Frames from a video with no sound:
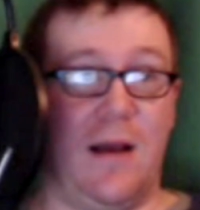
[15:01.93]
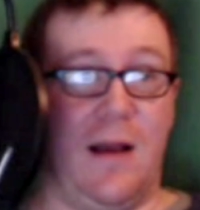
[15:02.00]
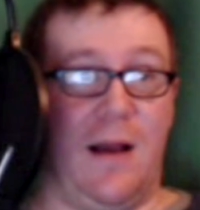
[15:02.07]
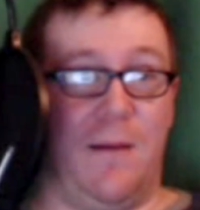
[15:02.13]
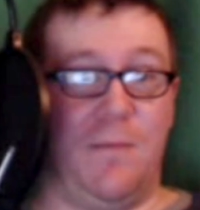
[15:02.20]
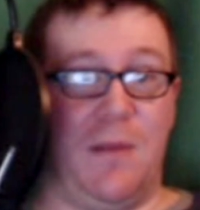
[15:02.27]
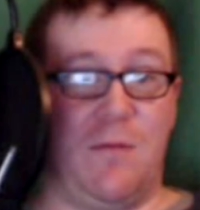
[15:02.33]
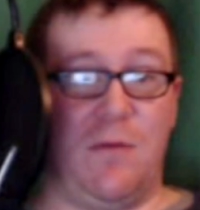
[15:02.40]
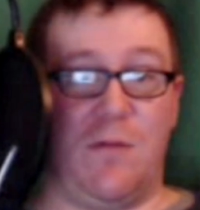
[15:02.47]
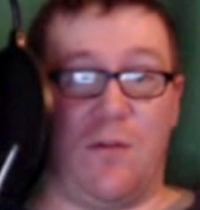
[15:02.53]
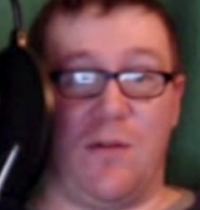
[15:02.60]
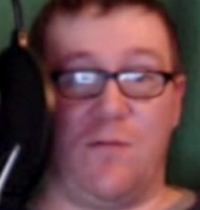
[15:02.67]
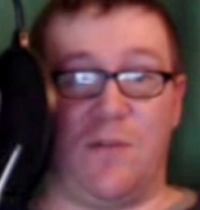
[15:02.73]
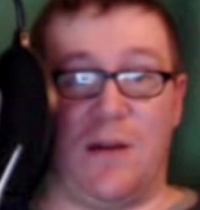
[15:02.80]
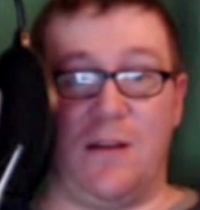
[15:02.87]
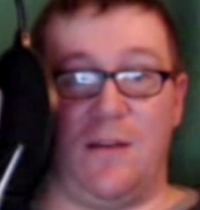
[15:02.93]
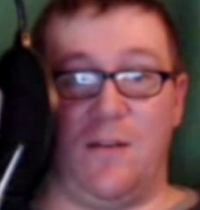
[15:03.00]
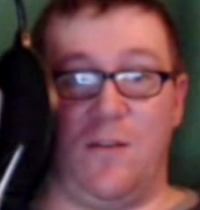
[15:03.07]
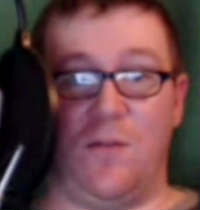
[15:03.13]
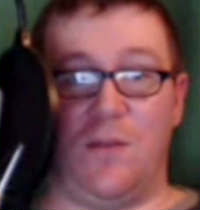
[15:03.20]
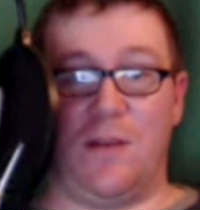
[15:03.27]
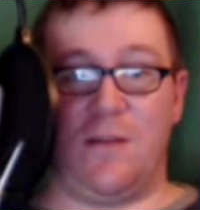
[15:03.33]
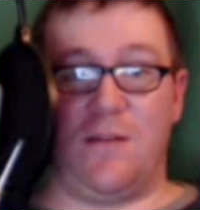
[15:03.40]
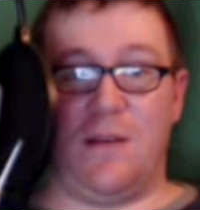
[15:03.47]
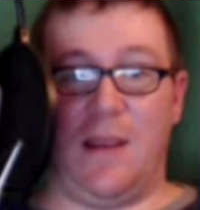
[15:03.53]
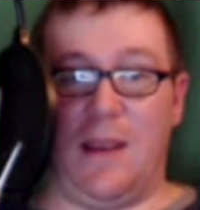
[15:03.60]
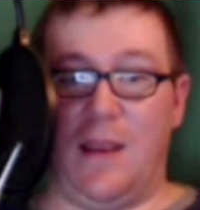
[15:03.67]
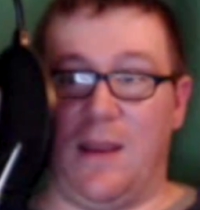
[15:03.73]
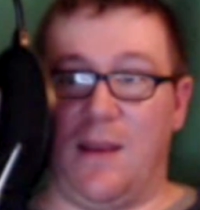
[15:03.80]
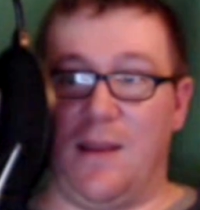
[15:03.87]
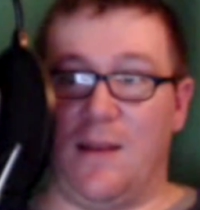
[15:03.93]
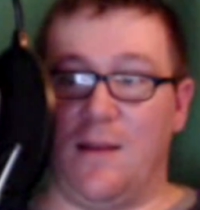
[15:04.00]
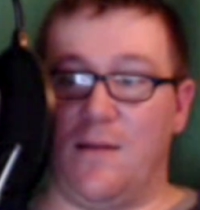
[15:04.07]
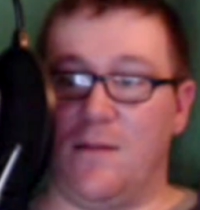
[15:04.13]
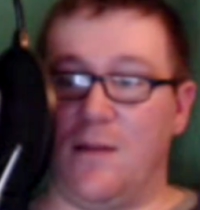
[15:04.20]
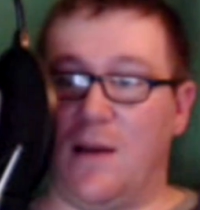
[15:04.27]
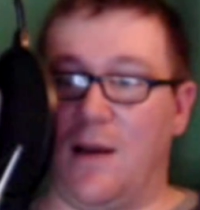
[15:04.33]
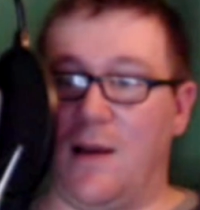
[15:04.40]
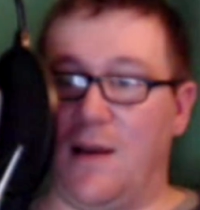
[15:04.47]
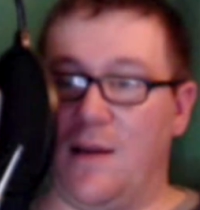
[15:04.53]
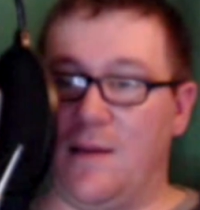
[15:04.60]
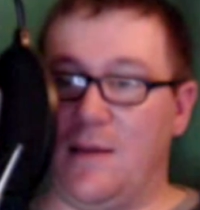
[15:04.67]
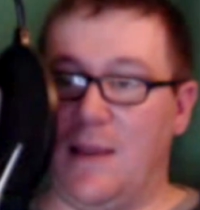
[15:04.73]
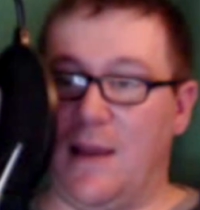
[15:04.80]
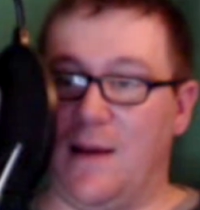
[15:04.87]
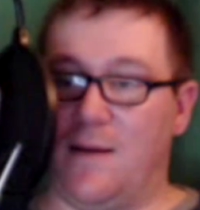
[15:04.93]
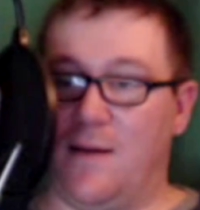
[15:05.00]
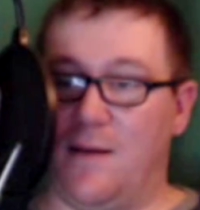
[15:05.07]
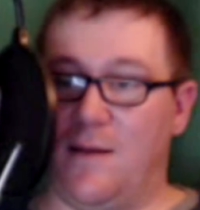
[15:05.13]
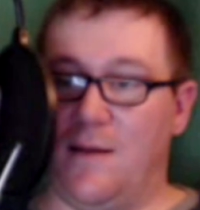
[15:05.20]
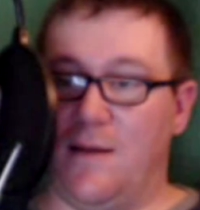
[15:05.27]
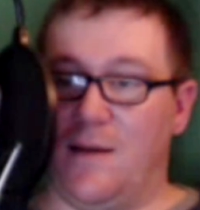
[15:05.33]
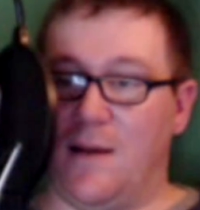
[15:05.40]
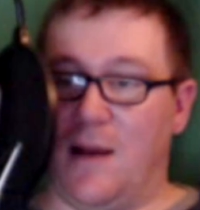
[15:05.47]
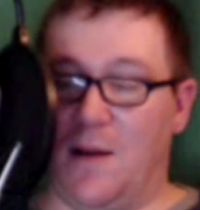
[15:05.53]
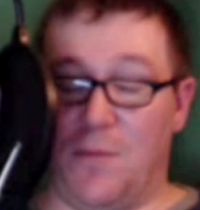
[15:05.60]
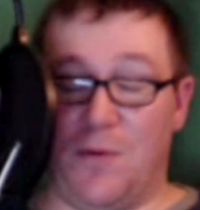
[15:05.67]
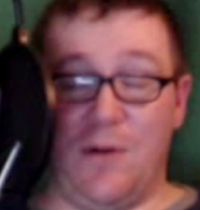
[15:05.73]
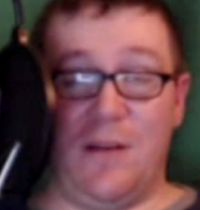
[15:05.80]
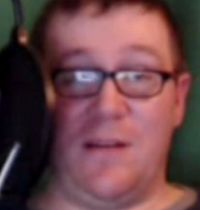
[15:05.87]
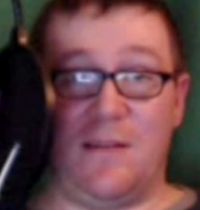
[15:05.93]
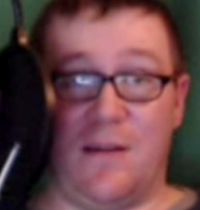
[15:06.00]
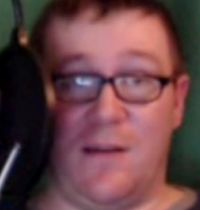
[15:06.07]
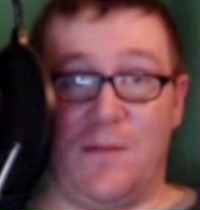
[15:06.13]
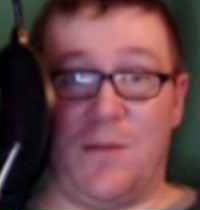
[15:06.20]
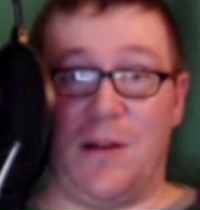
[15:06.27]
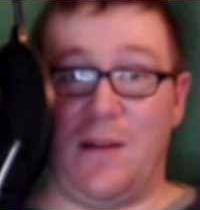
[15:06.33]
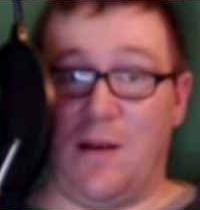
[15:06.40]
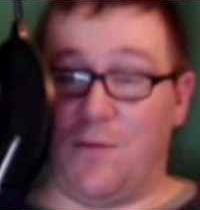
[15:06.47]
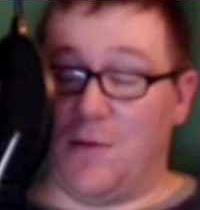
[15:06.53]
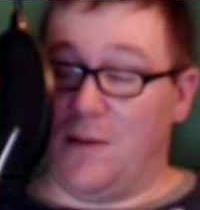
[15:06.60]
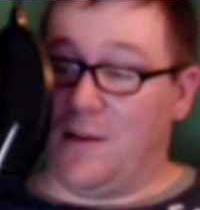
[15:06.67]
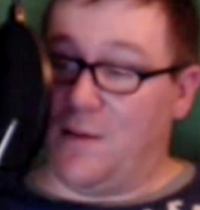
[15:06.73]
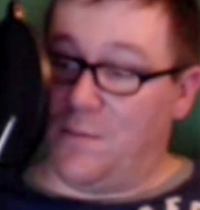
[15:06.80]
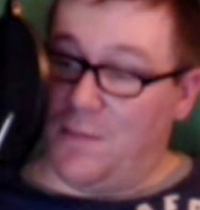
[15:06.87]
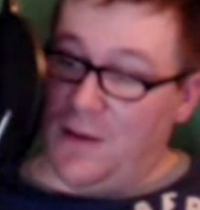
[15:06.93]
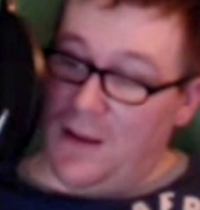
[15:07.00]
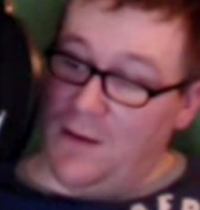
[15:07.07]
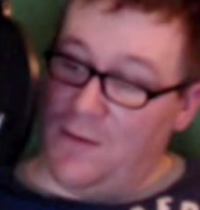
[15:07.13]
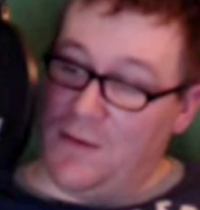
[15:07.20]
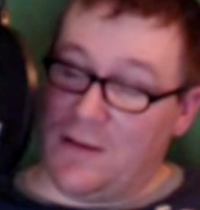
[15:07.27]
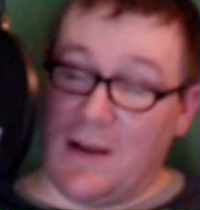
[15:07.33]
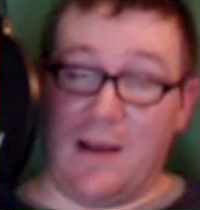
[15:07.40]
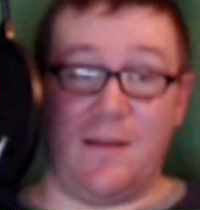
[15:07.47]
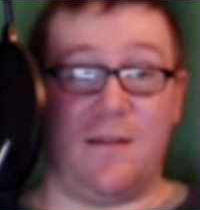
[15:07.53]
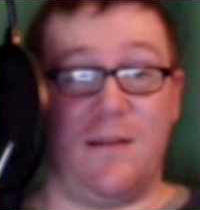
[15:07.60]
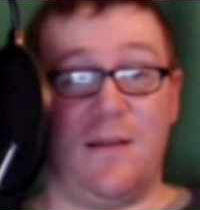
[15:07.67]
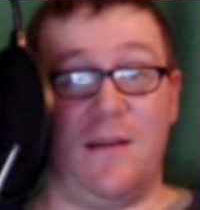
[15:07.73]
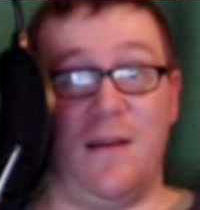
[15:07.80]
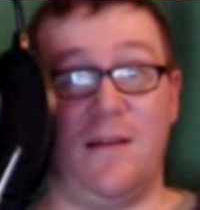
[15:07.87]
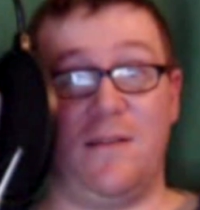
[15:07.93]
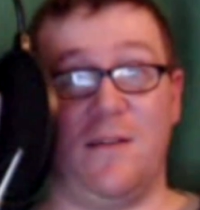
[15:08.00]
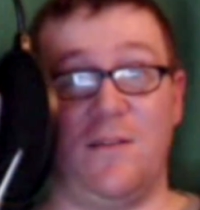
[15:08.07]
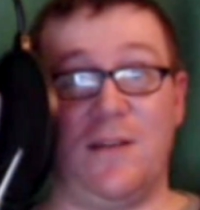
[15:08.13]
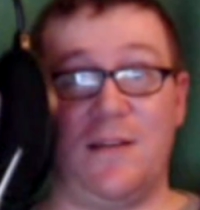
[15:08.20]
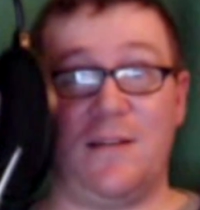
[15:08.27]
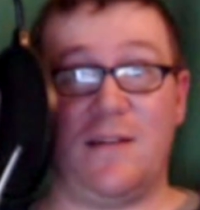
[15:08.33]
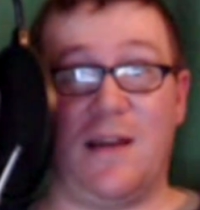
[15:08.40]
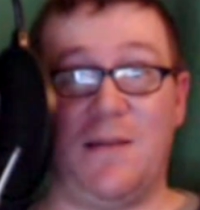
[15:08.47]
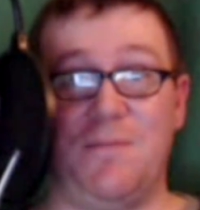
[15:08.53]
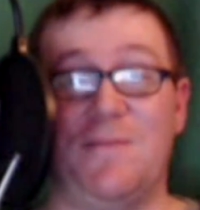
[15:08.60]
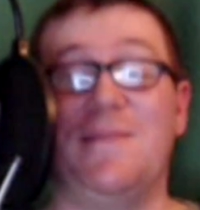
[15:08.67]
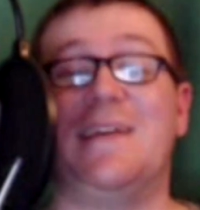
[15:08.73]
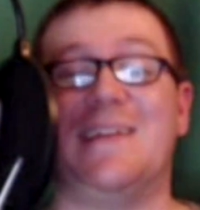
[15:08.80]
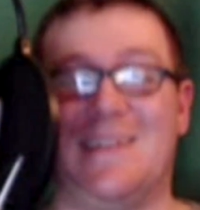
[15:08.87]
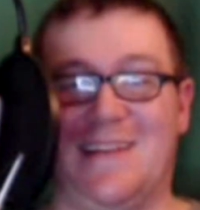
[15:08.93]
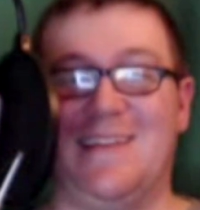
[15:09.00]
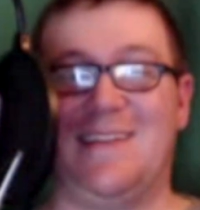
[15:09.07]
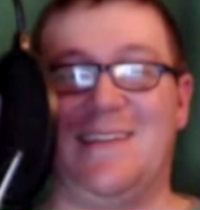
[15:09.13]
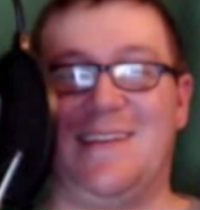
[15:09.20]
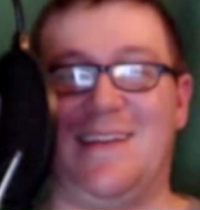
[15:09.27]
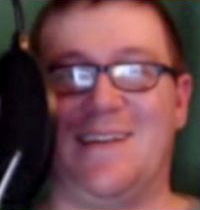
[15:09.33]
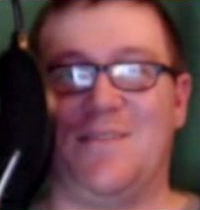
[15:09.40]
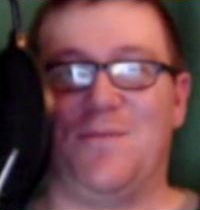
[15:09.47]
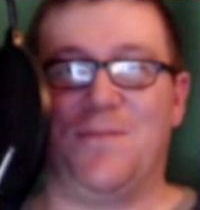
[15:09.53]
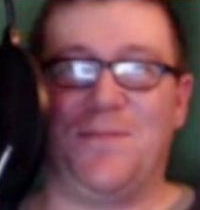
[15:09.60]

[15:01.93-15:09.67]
that we were invited to do this. And yeah, I'm pretty excited about it. I really am. Anyways, guys, until next time, see ya.